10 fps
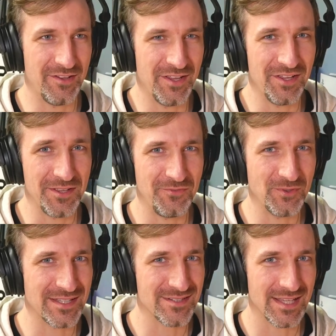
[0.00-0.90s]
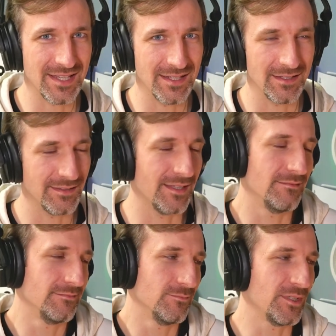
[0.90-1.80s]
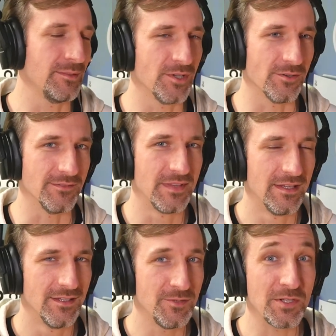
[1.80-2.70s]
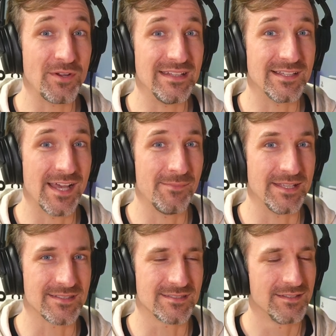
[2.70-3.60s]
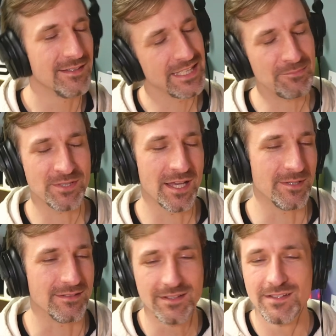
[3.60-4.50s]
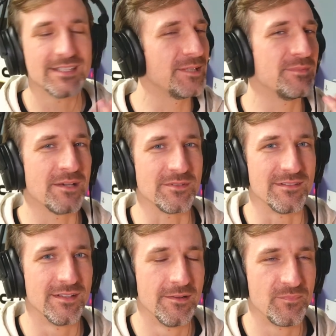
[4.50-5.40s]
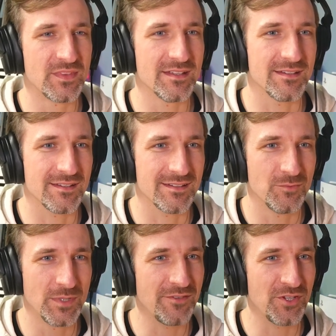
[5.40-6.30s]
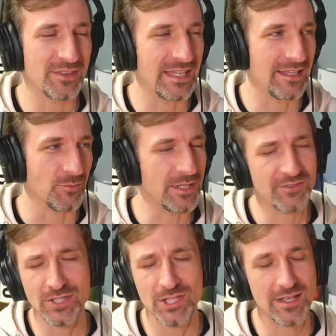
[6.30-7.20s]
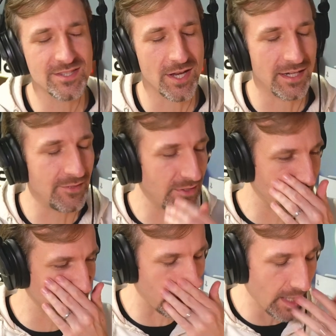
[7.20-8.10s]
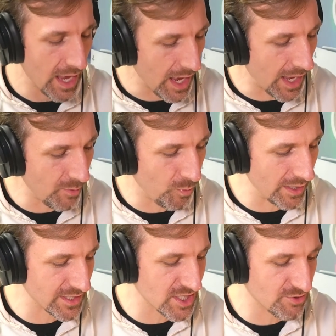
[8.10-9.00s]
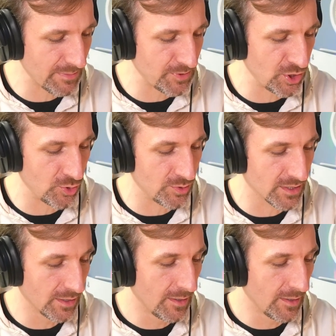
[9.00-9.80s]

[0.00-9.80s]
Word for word: if you guys are liking it, then we'll keep going. You've been great in the comments. Keep them coming. Keep them coming. Uh, whatever you're thinking, whatever your thoughts are, even if it's like, I want to strip nude